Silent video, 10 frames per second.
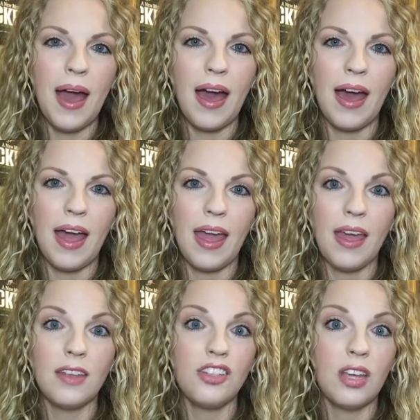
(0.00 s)

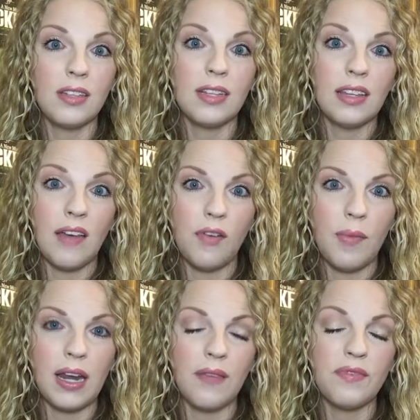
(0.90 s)
I just love them,
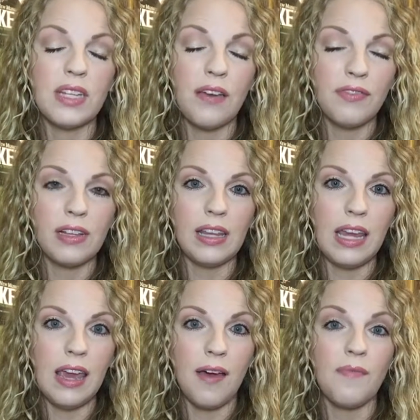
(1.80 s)
and I'm
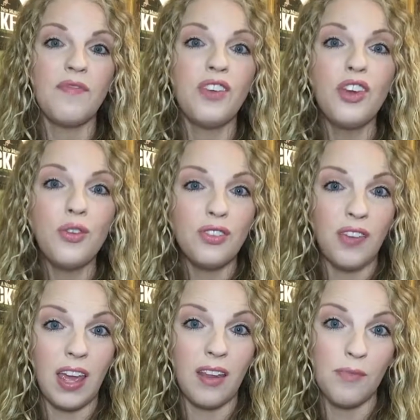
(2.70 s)
definitely a huge
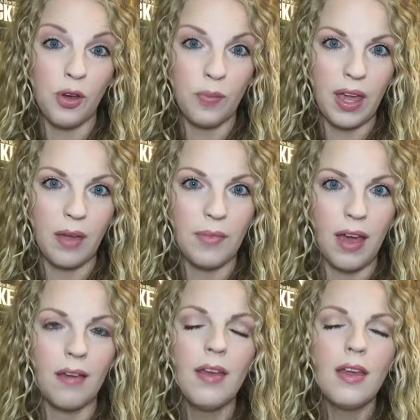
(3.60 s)
fan of Milk Makeup
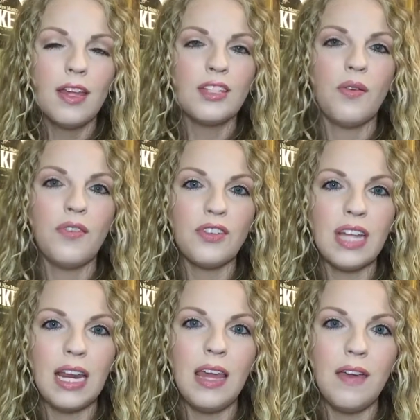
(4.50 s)
now. So if there's
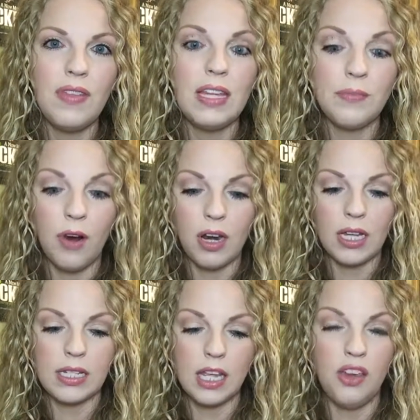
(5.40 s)
any of these
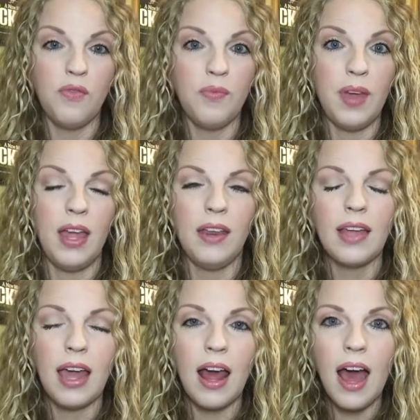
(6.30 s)
products that you've been
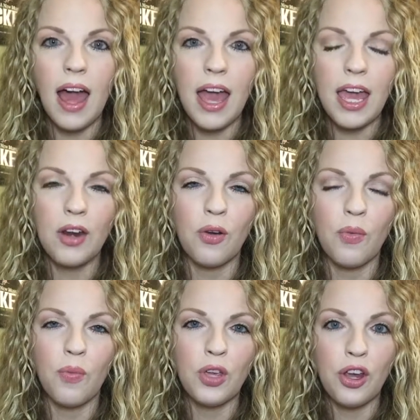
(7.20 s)
kind of eyeing
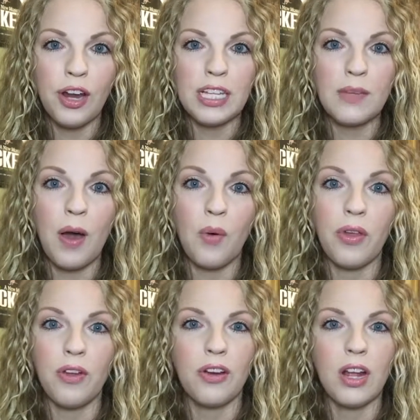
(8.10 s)
or curious about
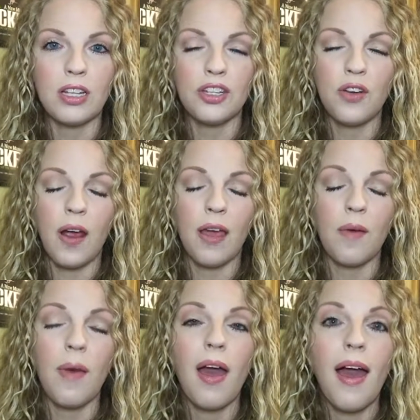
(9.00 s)
whether or not to try
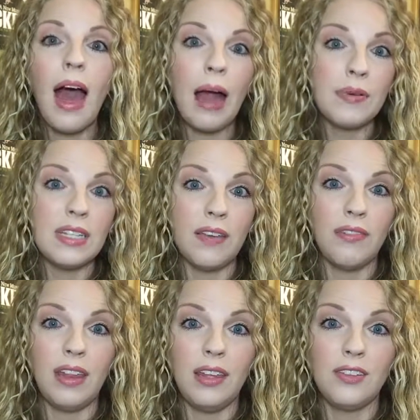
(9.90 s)
them, I would
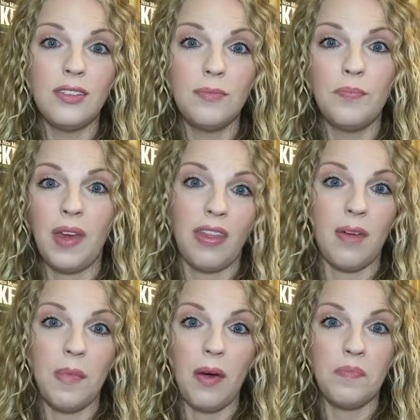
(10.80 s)
definitely pick
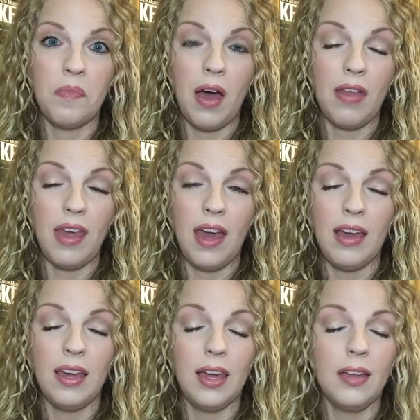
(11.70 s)
them up. They
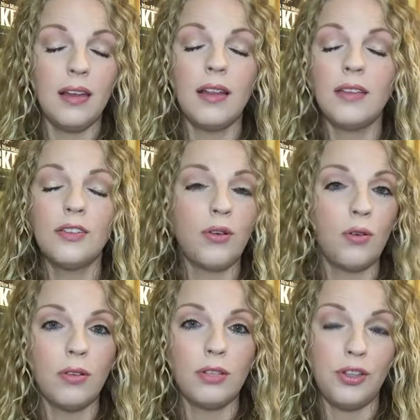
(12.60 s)
get
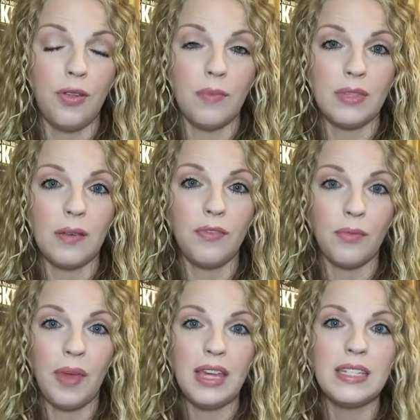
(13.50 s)
total 2 thumbs up
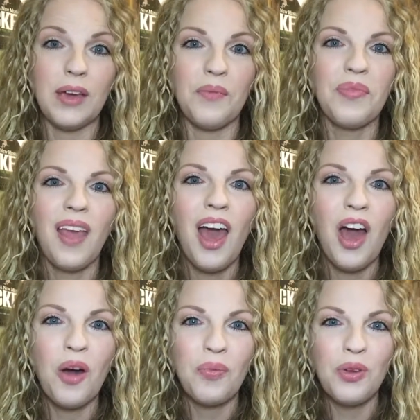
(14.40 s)
from me. So
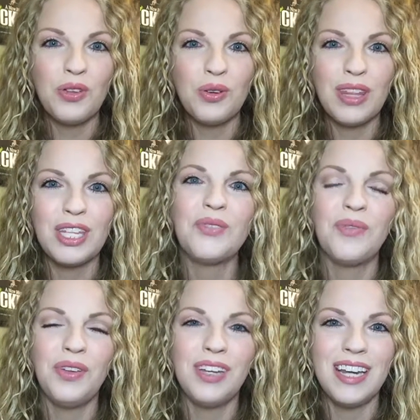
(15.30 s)
hope you enjoyed this
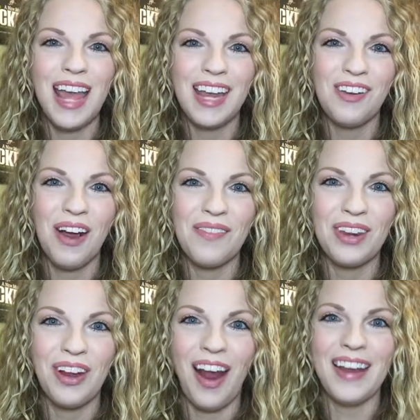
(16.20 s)
review today and you're
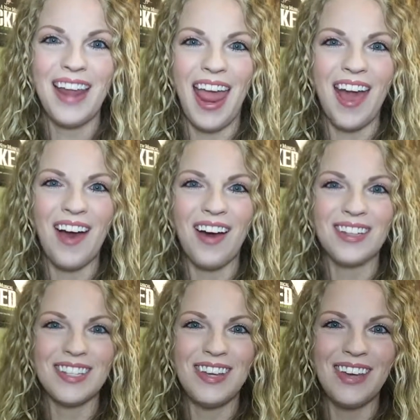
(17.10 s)
having a great day. I'll
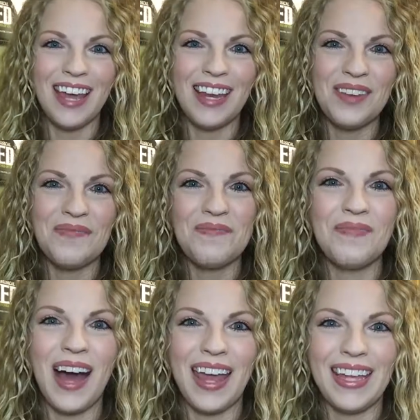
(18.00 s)
see you again.
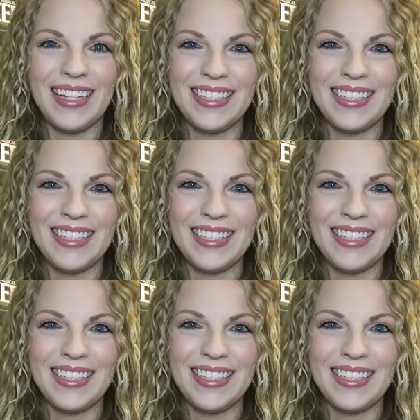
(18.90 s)
Bye.